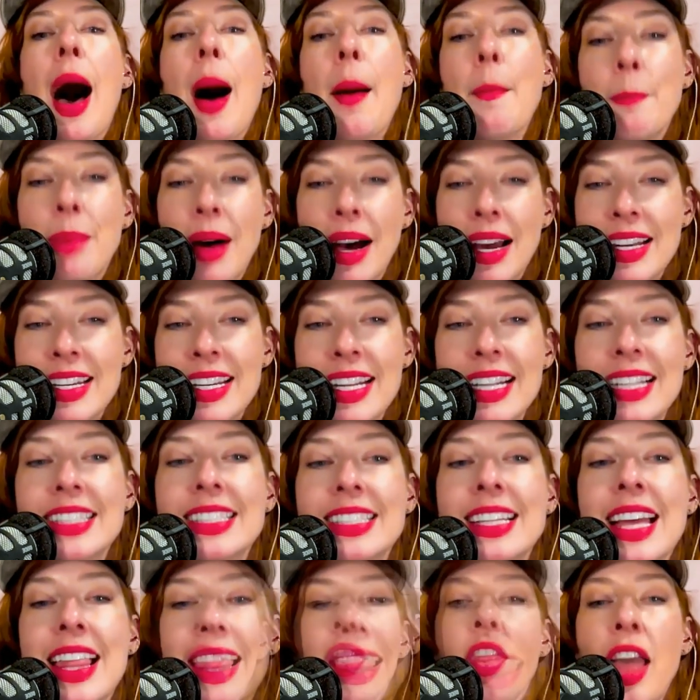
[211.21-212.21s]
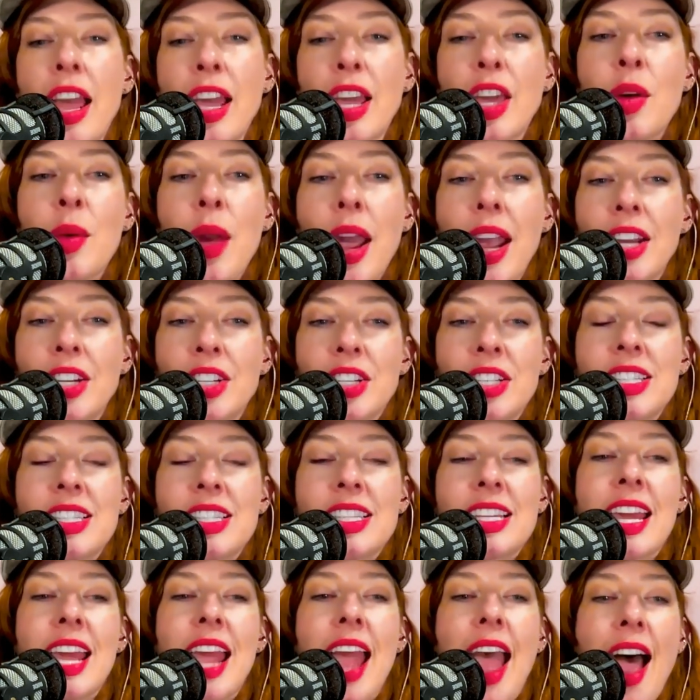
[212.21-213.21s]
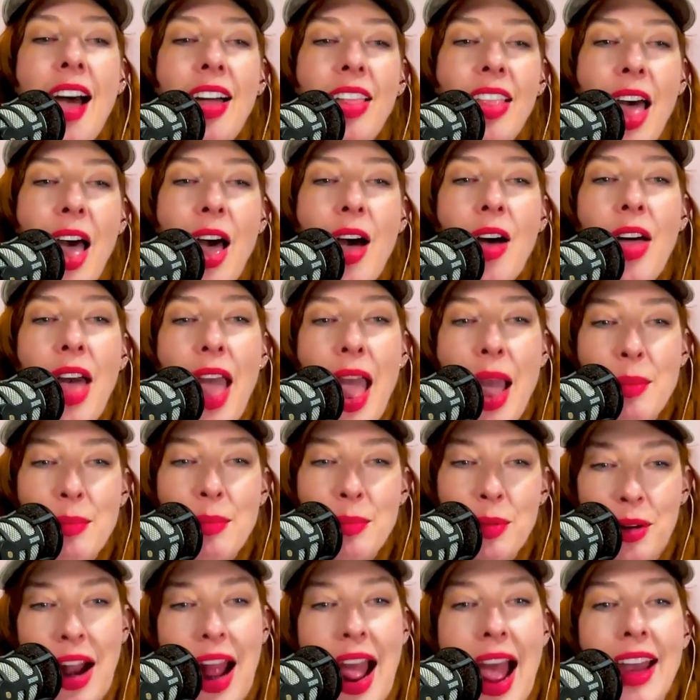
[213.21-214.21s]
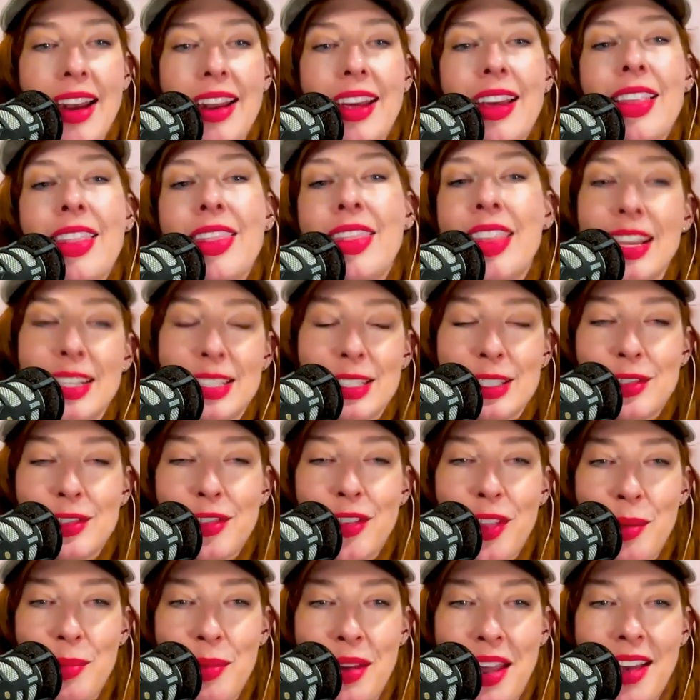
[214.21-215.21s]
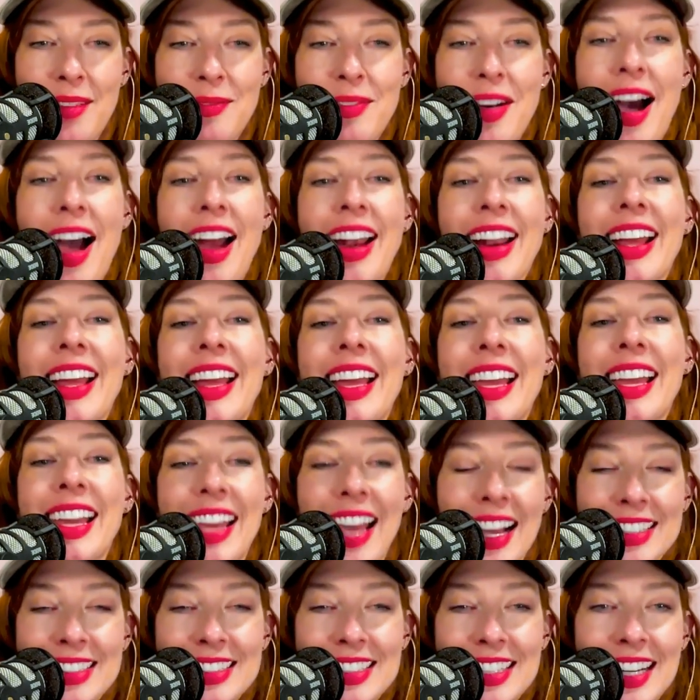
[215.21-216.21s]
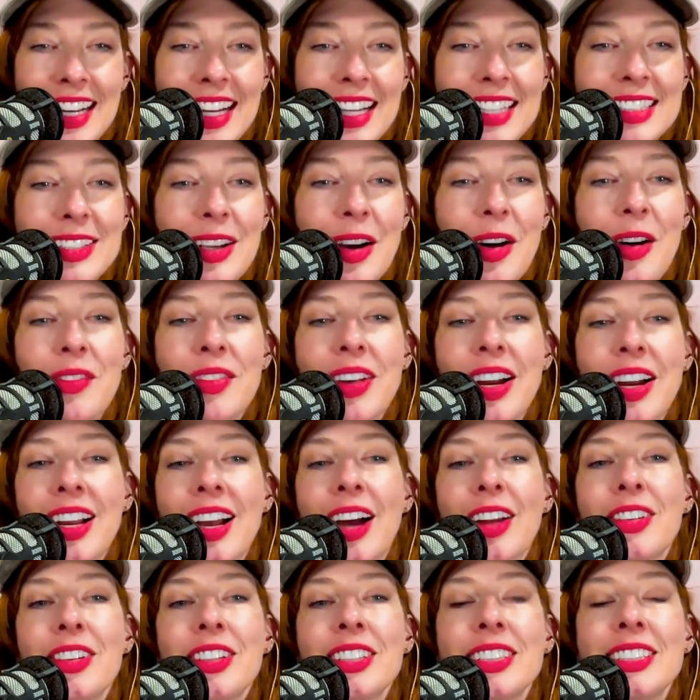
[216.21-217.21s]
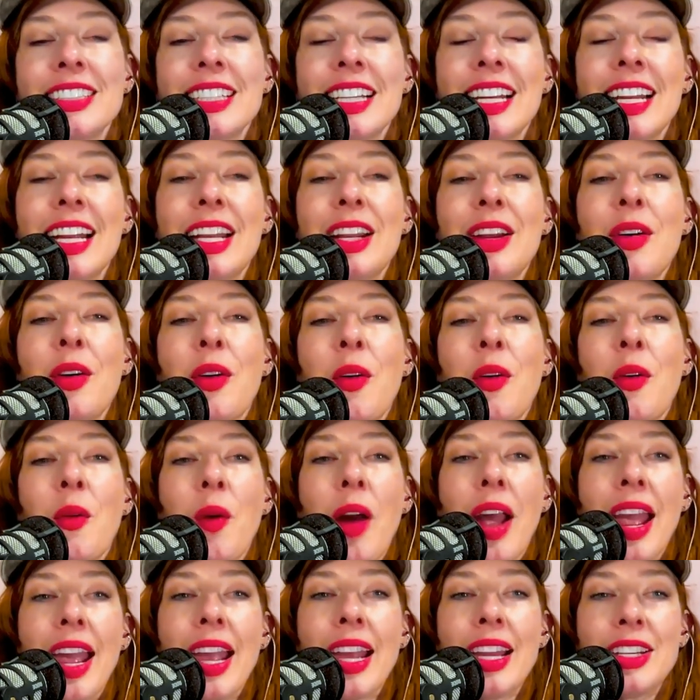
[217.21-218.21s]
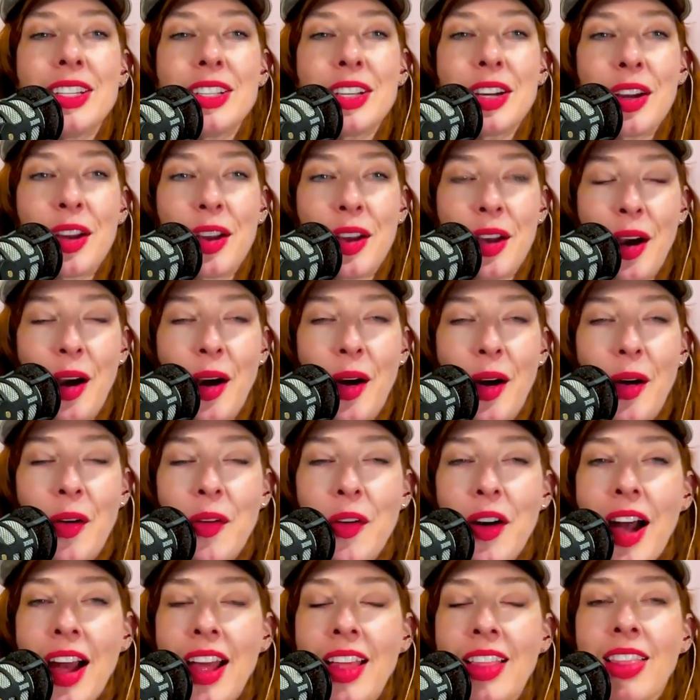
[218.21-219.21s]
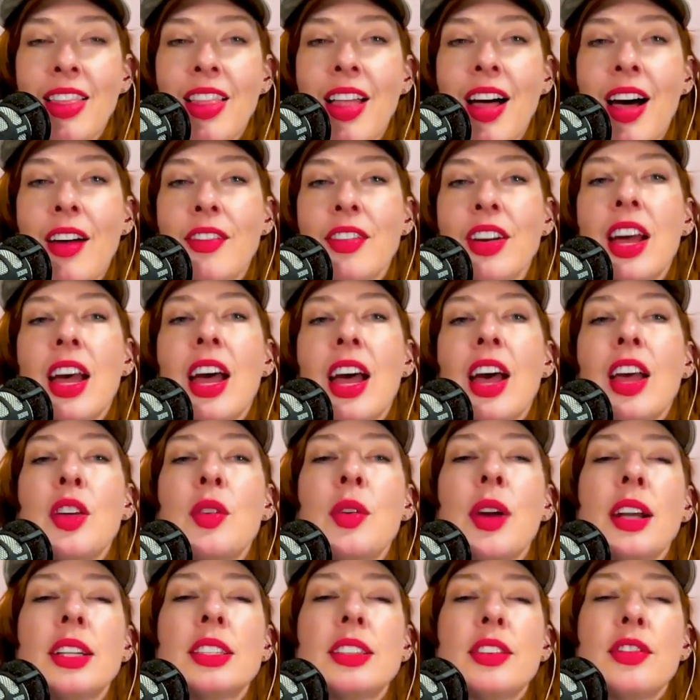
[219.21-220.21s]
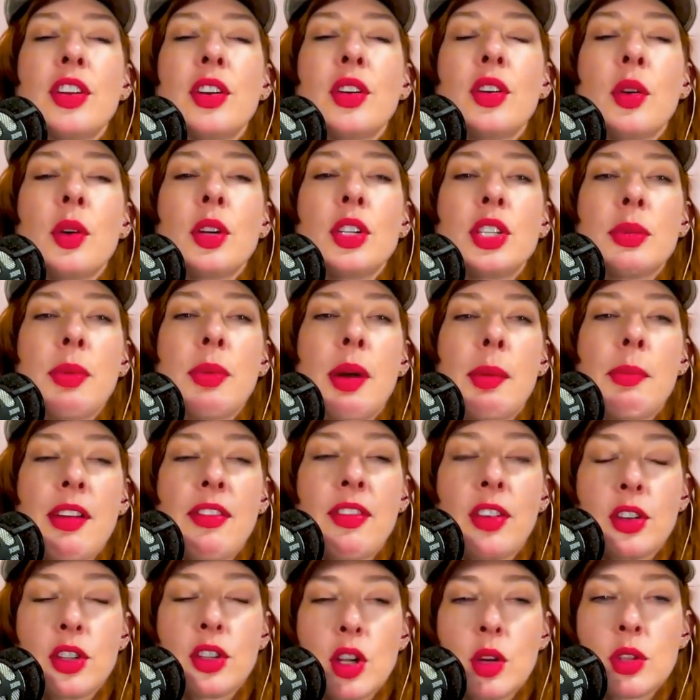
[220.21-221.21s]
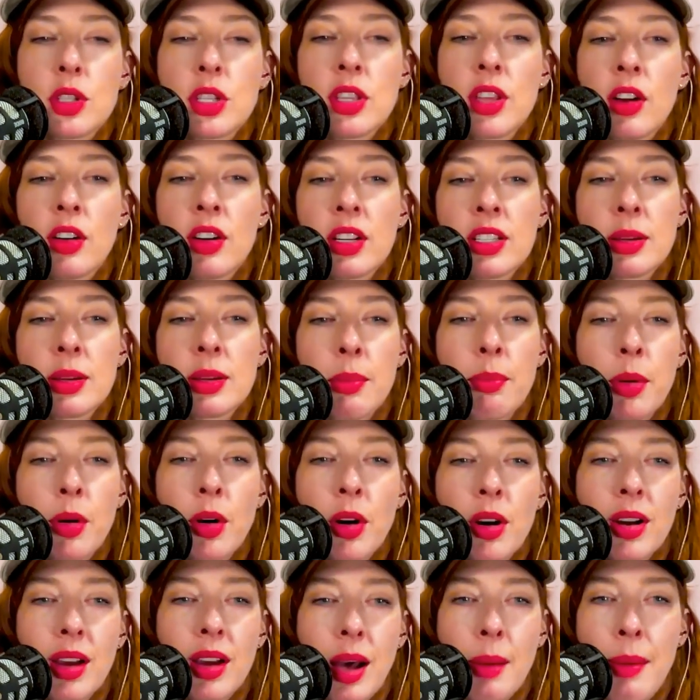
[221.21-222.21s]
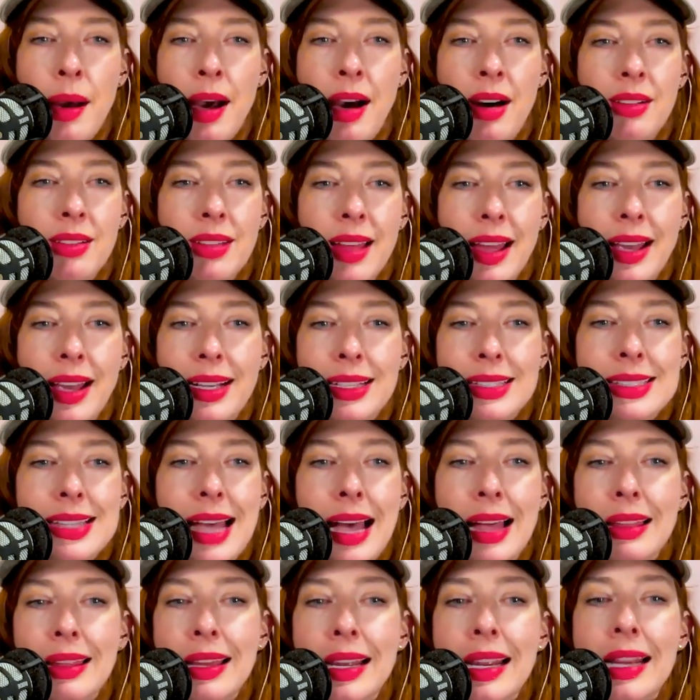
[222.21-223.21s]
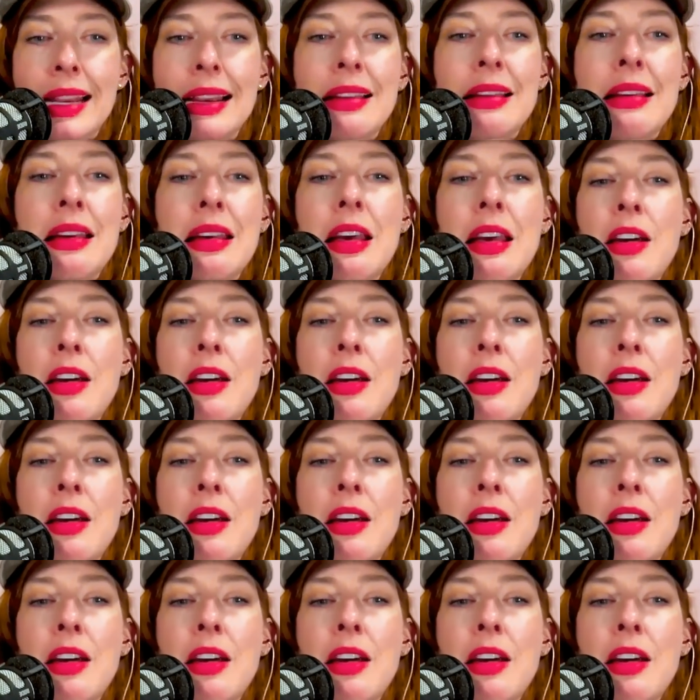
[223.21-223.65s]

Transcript: Abundance, thank you, agency, LL, and Brad. This is for the Be It Pod. Yes, it is. Oh my God, Christine, way to go. I love you guys. If you don't know what she meant by Phil Jones, there is a book about like selling